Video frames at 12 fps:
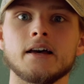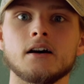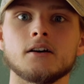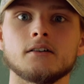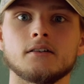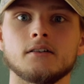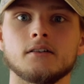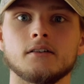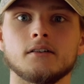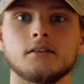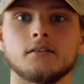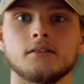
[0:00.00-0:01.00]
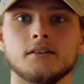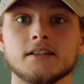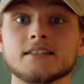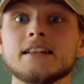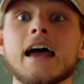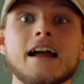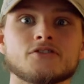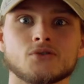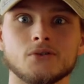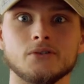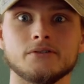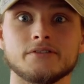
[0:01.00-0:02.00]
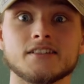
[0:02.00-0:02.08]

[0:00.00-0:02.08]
now is natural.